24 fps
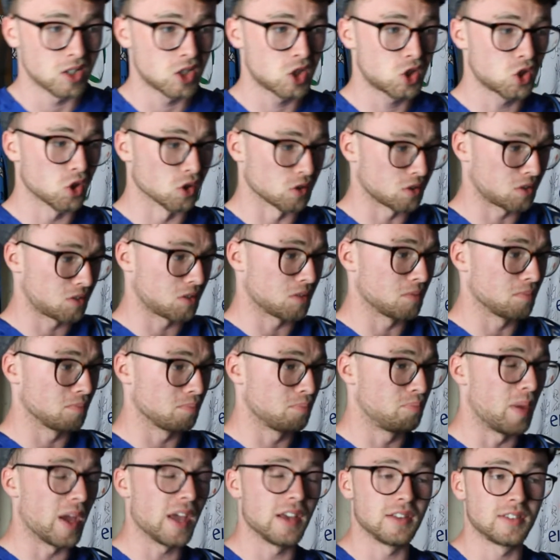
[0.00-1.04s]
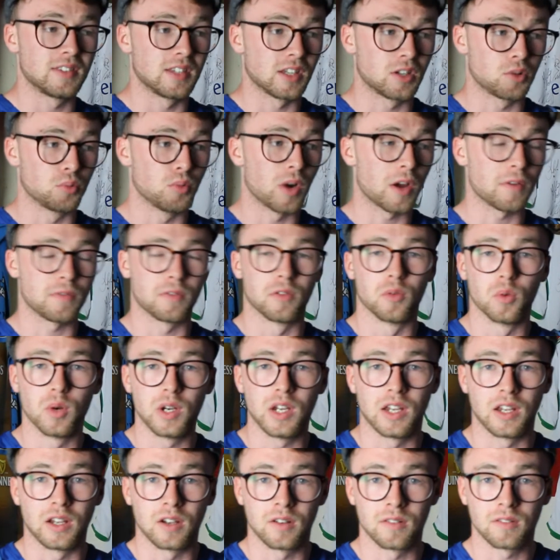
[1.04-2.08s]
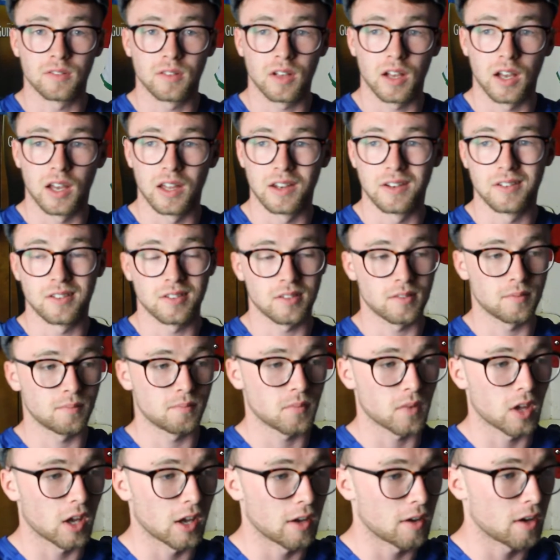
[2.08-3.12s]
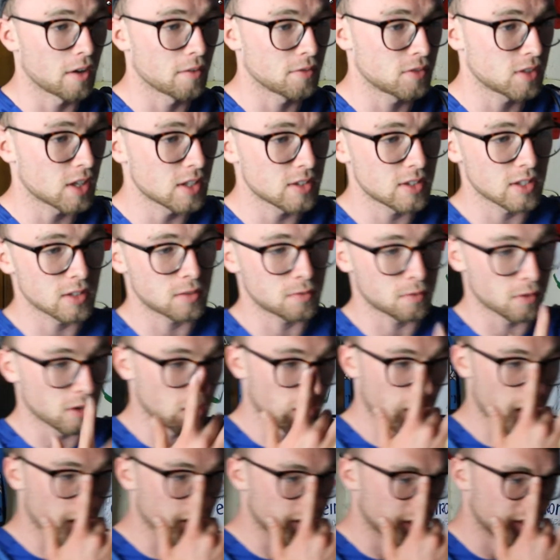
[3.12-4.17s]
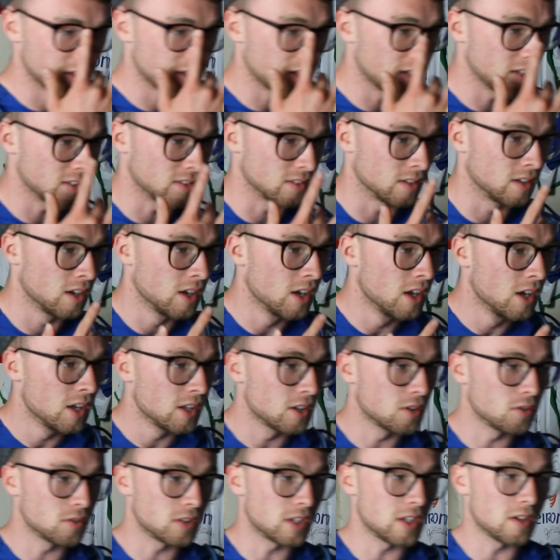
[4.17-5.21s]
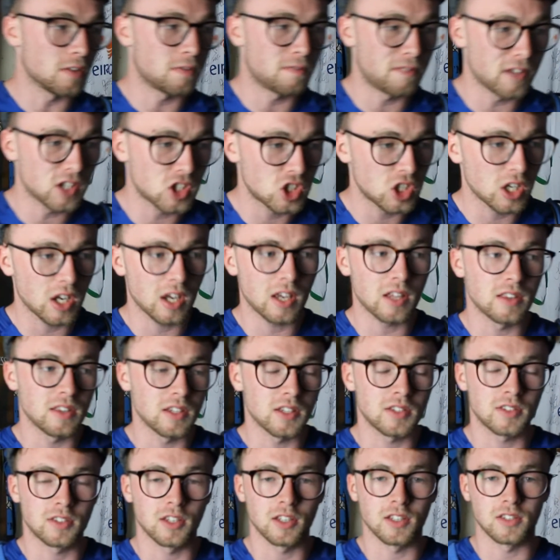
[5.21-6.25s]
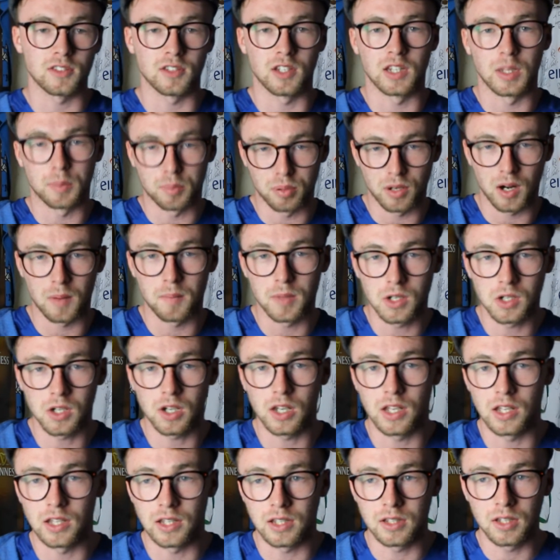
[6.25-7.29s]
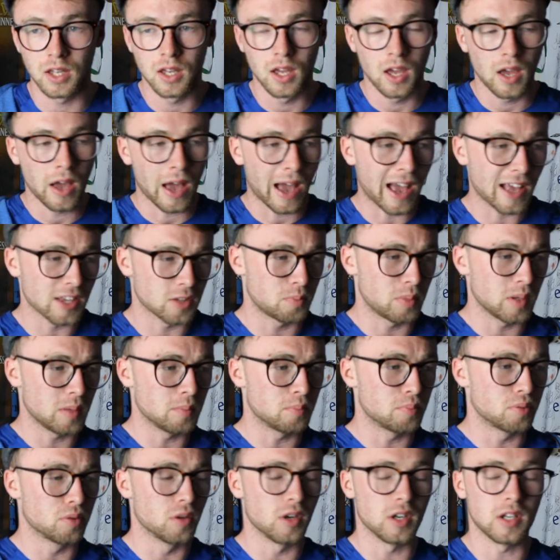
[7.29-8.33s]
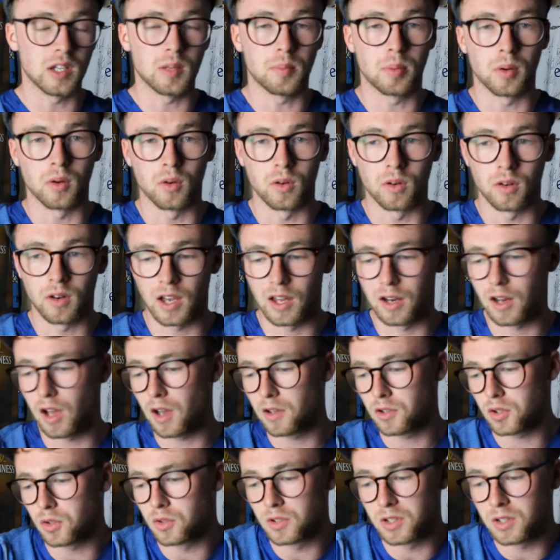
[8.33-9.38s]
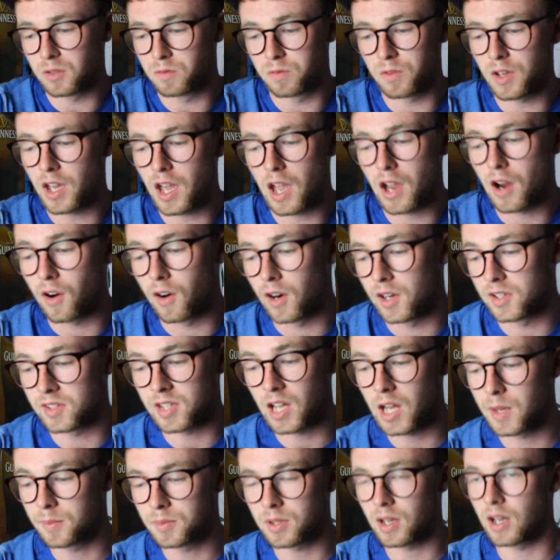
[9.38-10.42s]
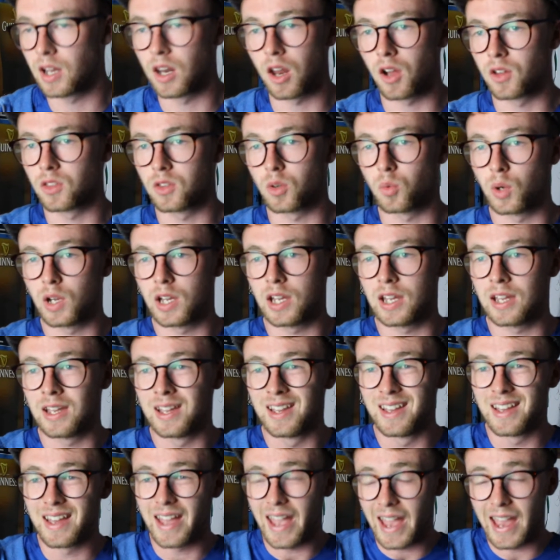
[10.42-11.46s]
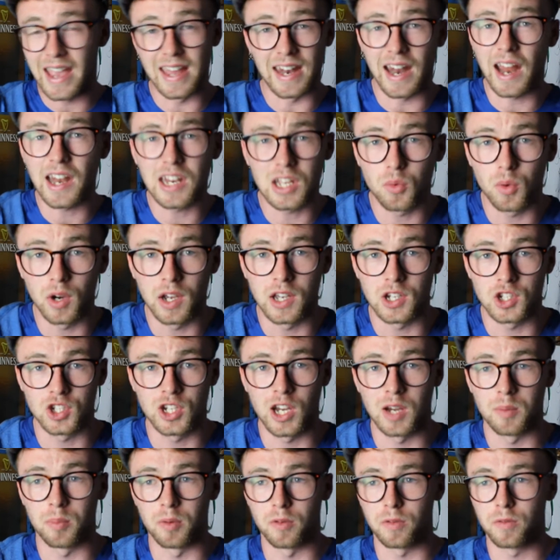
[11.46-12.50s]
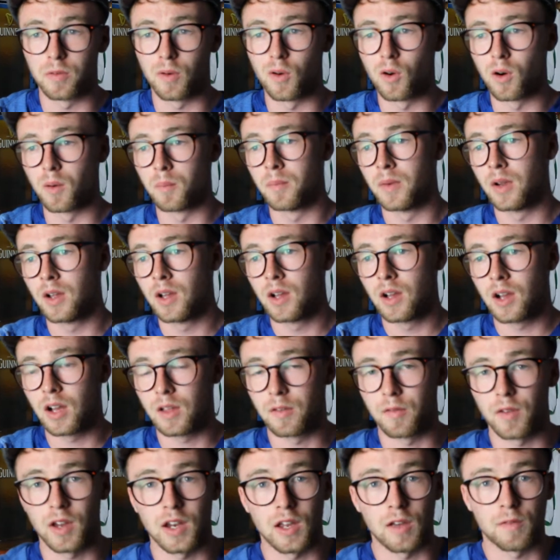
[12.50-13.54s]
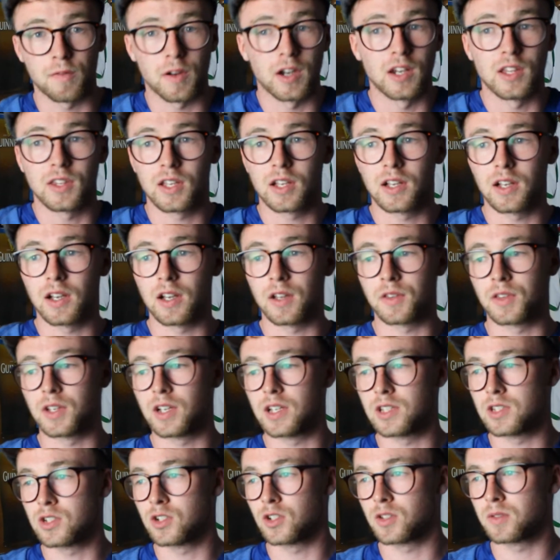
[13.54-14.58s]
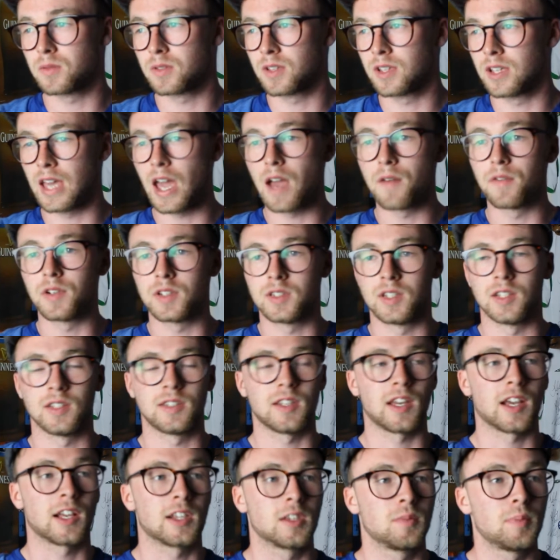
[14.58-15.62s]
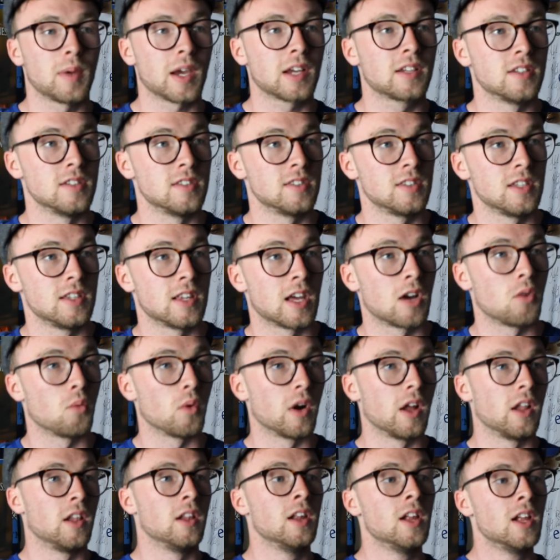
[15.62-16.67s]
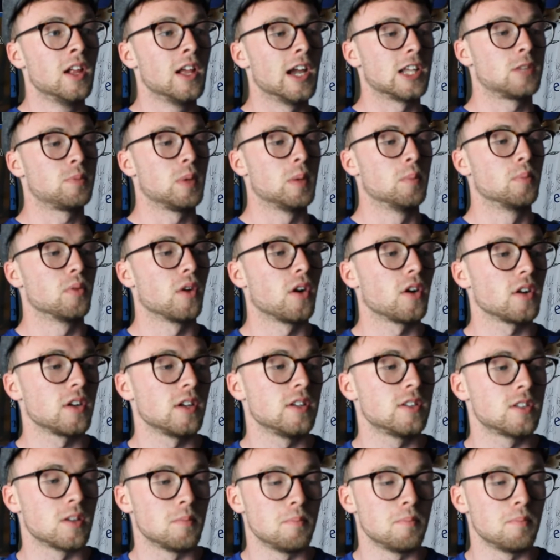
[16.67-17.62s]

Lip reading: just basic refereeing. And I've said this for a lot of the season. The officiating this season in the Premier League has been pretty poor, and I don't think VAR has helped it along the way in any way, shape or form. And if anything, I think it's just gave us this expectancy that, well, it's been brought in to